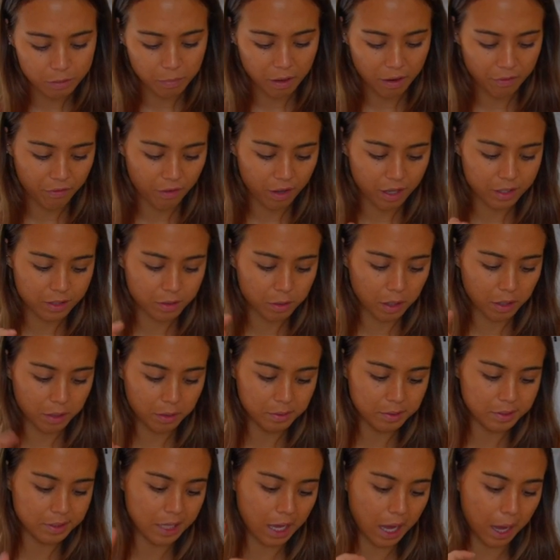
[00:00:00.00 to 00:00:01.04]
muffin, so I
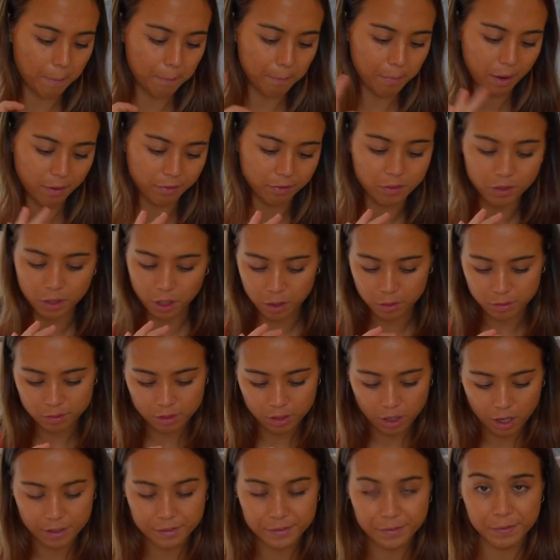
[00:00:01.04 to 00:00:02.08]
used that buffalo
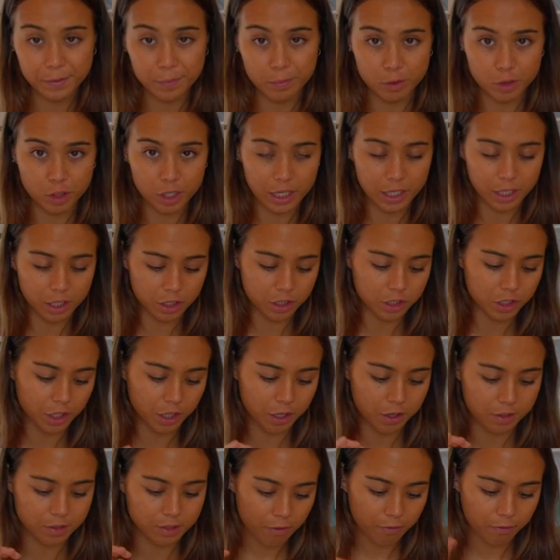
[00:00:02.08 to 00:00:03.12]
sauce from Trader
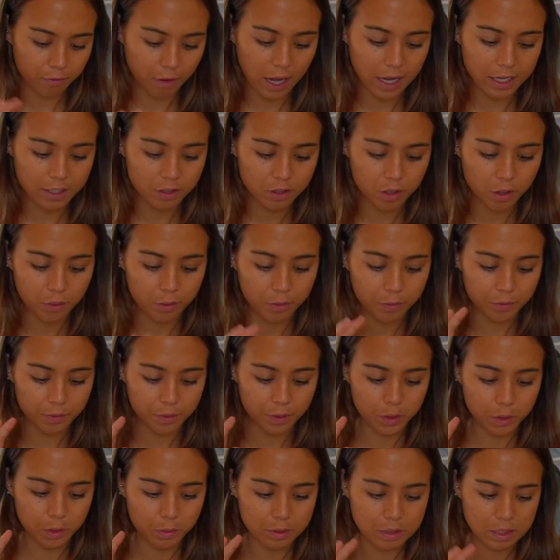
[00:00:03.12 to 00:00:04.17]
Joe's, fried
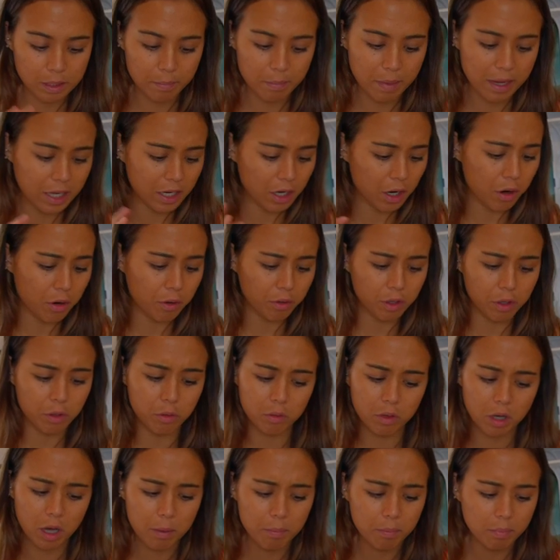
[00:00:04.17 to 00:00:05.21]
tofu, tomato,
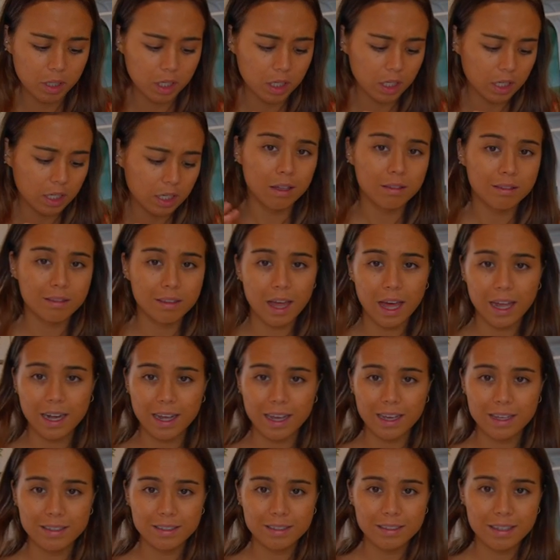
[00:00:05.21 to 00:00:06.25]
cucumber,
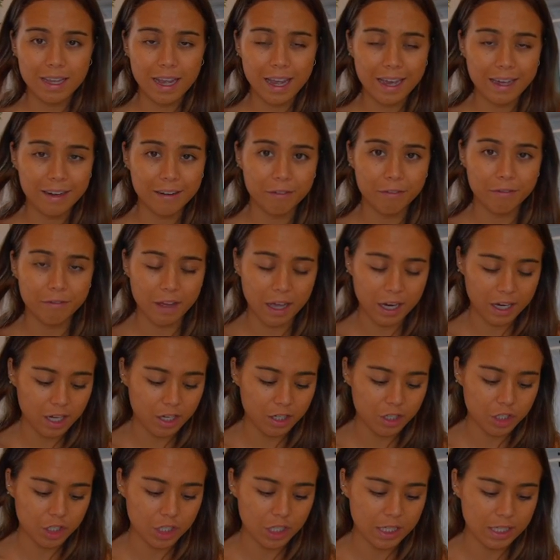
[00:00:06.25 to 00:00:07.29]
lettuce, and feta
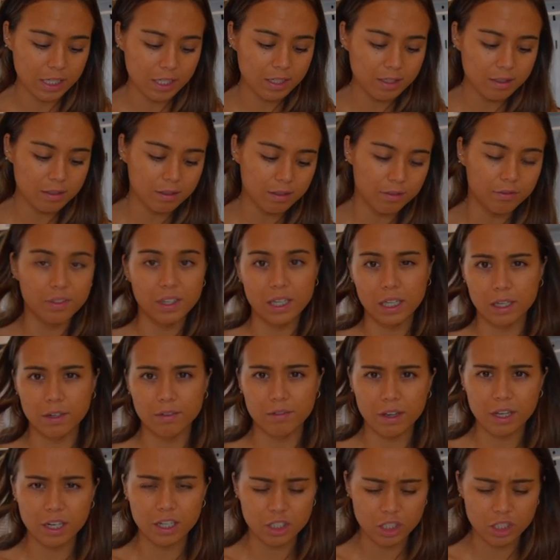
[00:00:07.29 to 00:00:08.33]
cheese, vegan feta